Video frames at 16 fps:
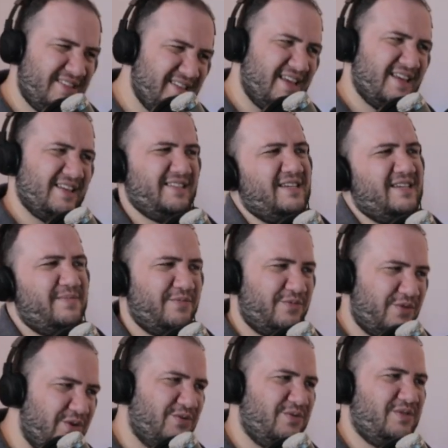Keep
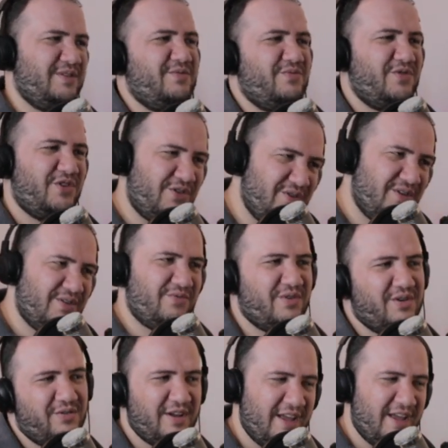rolling, rolling,
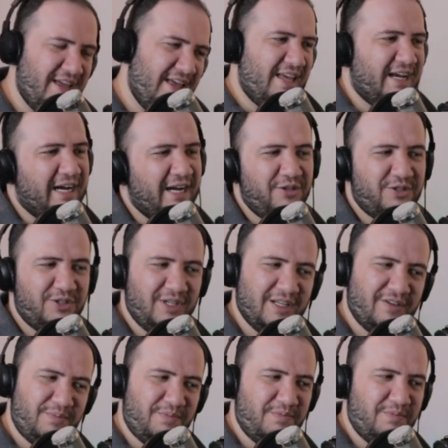rolling. I used to
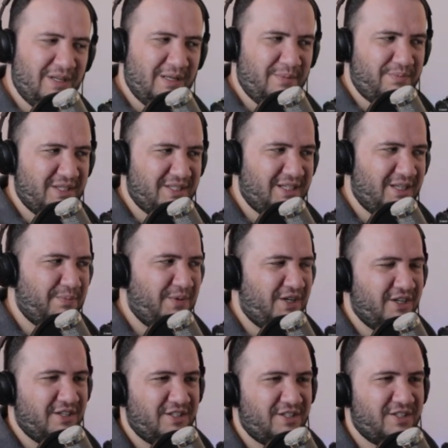love Limp Bizkit
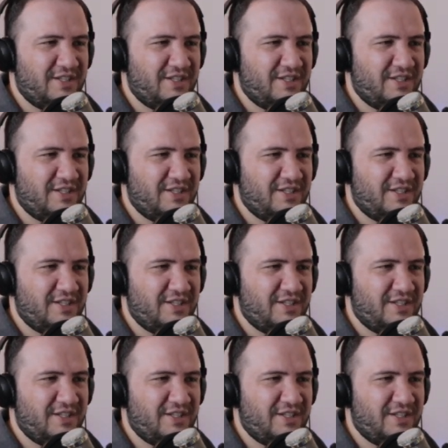because